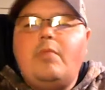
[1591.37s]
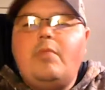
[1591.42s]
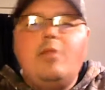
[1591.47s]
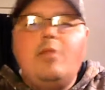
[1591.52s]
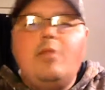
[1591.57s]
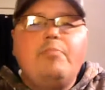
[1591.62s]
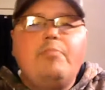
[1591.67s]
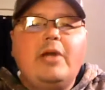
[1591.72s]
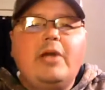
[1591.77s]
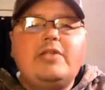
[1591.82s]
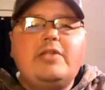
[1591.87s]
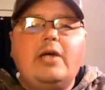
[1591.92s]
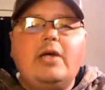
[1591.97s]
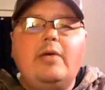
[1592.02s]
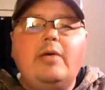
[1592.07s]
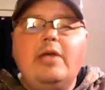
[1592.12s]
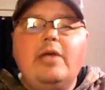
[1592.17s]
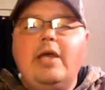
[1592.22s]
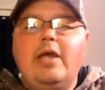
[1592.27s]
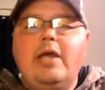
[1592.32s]
But
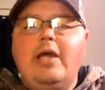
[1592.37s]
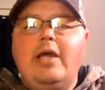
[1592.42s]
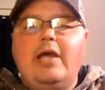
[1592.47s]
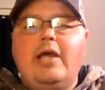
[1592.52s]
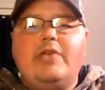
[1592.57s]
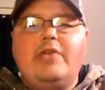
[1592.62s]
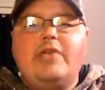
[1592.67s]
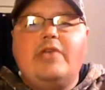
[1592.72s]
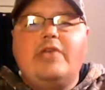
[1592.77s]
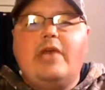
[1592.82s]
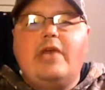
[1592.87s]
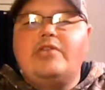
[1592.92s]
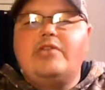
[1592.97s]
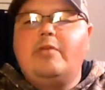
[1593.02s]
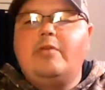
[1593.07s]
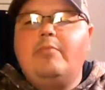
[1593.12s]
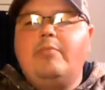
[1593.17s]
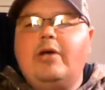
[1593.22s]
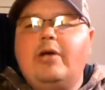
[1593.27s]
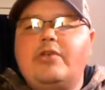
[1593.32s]
it's got
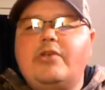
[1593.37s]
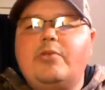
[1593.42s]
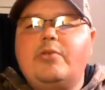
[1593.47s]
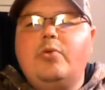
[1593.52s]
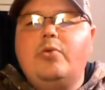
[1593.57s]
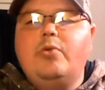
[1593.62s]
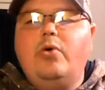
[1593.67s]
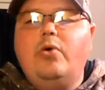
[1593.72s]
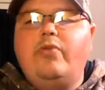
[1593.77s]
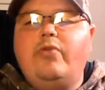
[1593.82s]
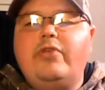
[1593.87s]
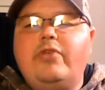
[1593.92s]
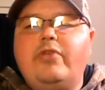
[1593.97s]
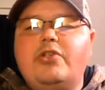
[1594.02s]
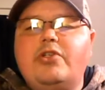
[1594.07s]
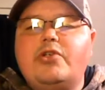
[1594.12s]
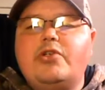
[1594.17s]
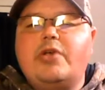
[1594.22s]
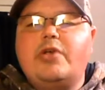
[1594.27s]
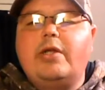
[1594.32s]
some cool
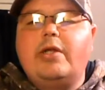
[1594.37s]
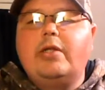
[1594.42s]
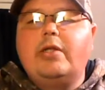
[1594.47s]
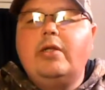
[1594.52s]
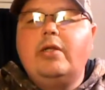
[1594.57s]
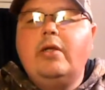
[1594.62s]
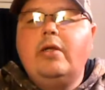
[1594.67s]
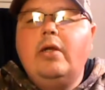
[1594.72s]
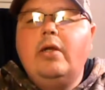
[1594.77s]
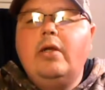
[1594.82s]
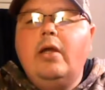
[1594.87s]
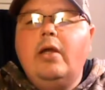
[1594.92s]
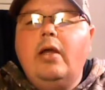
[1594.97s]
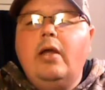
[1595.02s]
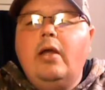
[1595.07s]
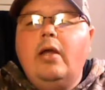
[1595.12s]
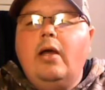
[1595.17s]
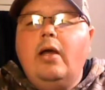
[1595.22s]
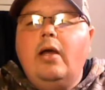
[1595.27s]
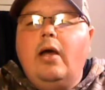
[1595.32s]
features on it.
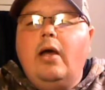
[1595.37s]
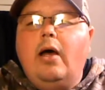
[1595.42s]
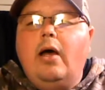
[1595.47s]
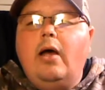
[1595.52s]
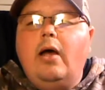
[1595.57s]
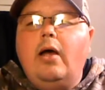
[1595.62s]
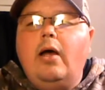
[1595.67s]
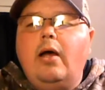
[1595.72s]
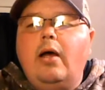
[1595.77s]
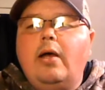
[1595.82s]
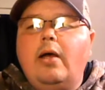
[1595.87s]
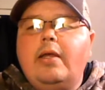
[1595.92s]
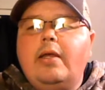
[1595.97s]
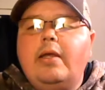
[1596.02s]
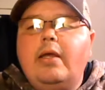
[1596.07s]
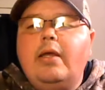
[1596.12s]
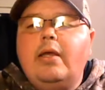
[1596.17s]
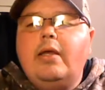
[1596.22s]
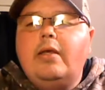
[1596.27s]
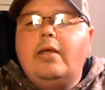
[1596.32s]
I
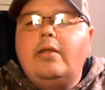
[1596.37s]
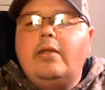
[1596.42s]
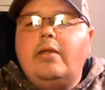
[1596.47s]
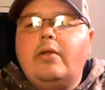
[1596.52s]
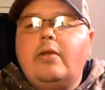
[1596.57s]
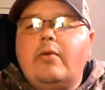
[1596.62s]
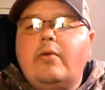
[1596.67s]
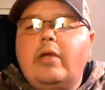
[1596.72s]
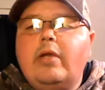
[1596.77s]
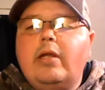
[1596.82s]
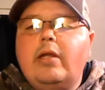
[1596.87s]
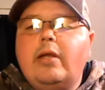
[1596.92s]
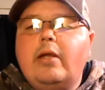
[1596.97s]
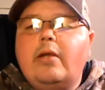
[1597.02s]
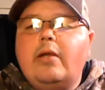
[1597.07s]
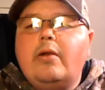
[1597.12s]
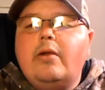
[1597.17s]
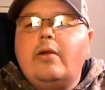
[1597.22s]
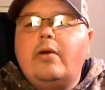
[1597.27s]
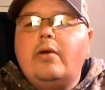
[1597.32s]
can't get the green
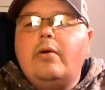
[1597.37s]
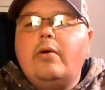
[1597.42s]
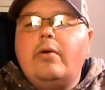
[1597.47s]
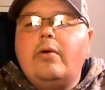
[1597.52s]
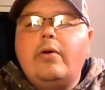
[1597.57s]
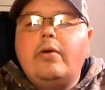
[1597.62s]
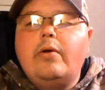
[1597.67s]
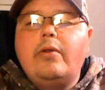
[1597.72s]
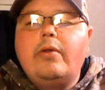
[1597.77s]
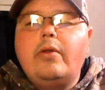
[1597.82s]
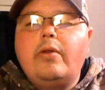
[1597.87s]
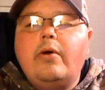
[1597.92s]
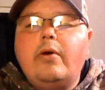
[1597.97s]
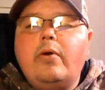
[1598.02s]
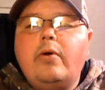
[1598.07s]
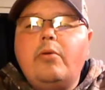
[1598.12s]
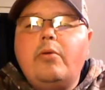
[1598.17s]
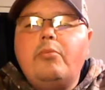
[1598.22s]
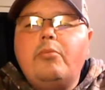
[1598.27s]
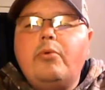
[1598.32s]
arrow, the
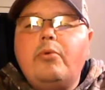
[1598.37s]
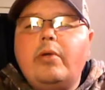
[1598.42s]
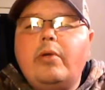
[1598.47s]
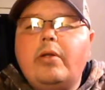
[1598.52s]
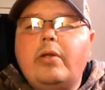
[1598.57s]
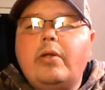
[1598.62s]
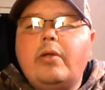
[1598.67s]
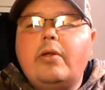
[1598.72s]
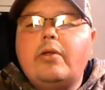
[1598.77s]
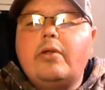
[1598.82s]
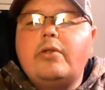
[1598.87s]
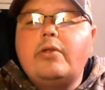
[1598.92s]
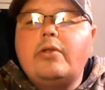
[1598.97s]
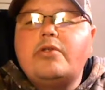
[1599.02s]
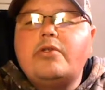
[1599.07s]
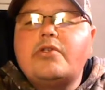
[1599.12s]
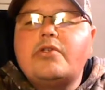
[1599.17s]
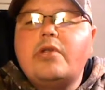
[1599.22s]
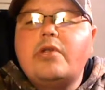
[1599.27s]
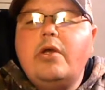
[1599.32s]
home point, nothing,
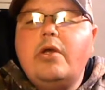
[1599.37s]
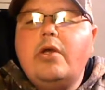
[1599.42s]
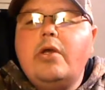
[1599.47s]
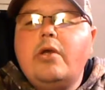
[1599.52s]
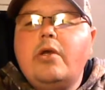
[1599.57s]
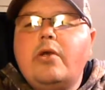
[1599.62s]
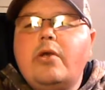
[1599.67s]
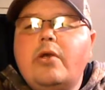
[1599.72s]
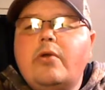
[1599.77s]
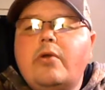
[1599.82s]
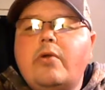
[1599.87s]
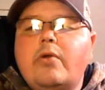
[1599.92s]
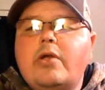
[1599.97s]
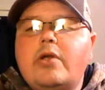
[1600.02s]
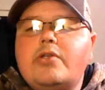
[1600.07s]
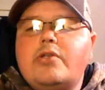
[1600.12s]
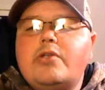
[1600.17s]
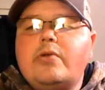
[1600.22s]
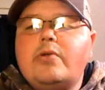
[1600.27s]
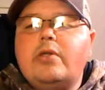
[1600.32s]
just gray
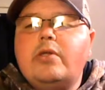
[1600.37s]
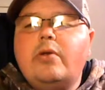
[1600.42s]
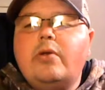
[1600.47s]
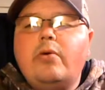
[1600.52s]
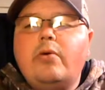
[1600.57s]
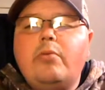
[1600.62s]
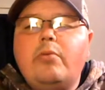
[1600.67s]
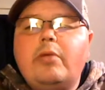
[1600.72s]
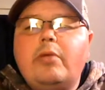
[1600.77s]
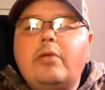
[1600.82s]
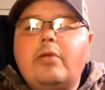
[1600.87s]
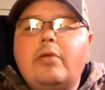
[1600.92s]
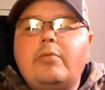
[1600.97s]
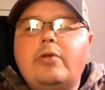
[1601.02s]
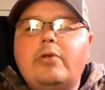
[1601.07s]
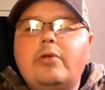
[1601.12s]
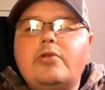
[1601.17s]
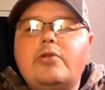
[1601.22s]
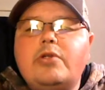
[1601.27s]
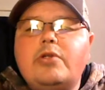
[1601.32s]
screen. The whole map
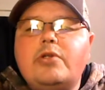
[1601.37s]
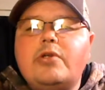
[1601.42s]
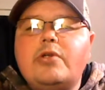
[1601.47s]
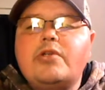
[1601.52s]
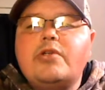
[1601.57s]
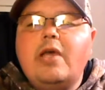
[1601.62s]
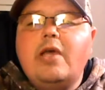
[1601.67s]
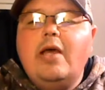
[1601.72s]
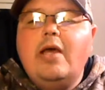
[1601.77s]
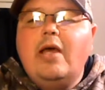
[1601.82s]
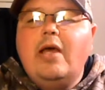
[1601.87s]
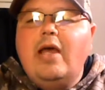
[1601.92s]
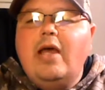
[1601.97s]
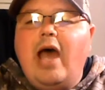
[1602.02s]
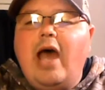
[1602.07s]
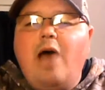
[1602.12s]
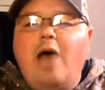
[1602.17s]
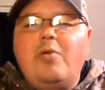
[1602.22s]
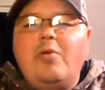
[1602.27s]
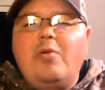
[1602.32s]
usually is.
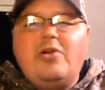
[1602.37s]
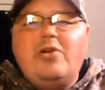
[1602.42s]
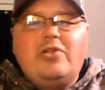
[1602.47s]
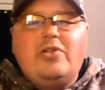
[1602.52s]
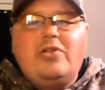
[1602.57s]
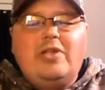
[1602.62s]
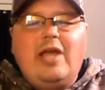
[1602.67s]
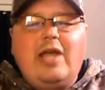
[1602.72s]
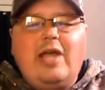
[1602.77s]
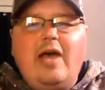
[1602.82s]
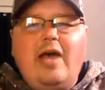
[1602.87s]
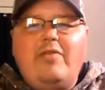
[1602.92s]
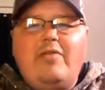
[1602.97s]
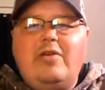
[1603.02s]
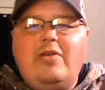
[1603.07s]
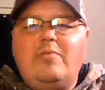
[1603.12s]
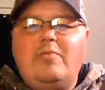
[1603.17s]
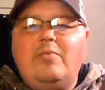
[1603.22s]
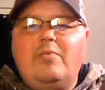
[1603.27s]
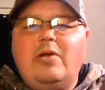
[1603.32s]
Albert, have
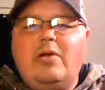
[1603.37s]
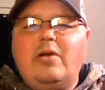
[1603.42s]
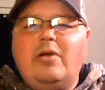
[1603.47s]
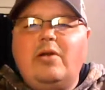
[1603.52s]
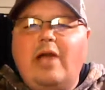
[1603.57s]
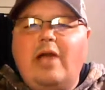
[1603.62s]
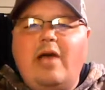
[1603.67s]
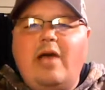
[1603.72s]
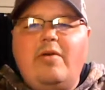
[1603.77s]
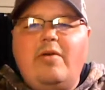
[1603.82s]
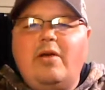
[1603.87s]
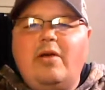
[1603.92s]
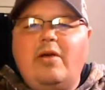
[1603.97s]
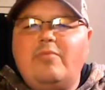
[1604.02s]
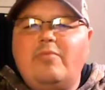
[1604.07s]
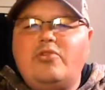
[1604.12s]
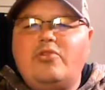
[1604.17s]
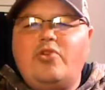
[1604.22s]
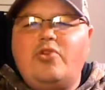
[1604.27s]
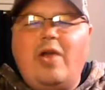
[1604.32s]
him or have
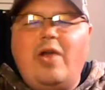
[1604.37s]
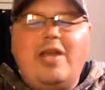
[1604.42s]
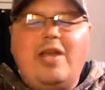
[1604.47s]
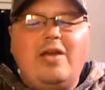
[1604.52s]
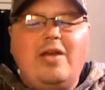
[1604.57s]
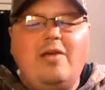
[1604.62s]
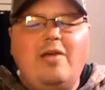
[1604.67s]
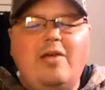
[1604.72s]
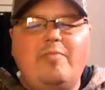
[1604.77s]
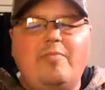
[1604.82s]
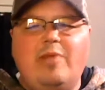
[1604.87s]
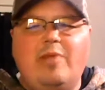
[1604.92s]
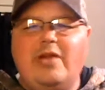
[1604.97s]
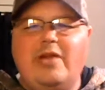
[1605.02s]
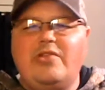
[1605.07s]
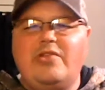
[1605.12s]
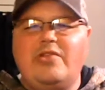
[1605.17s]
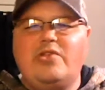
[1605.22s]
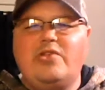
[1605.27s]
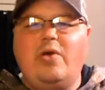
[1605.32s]
try
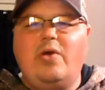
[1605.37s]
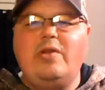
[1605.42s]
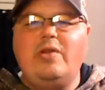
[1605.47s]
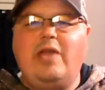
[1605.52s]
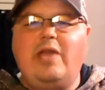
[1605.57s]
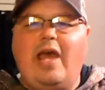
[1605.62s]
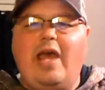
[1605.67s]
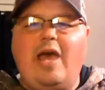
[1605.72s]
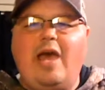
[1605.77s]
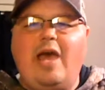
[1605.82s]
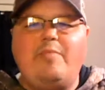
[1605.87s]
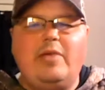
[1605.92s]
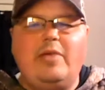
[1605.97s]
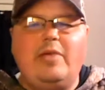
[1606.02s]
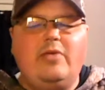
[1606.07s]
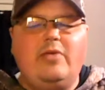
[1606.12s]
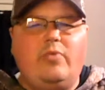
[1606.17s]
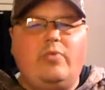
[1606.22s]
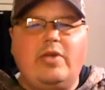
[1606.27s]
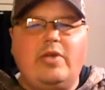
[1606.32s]
uninstalling the app
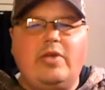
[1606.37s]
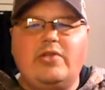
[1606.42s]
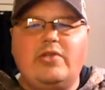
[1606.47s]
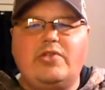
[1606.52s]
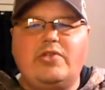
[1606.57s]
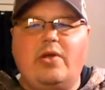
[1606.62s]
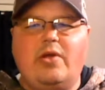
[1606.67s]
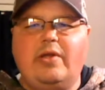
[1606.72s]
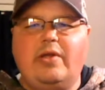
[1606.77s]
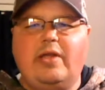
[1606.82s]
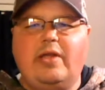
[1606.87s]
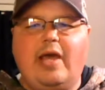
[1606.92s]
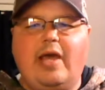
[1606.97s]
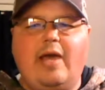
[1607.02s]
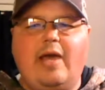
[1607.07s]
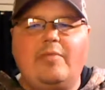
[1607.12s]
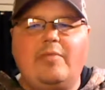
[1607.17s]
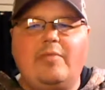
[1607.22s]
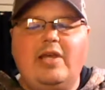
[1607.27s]
and reinstalling the app.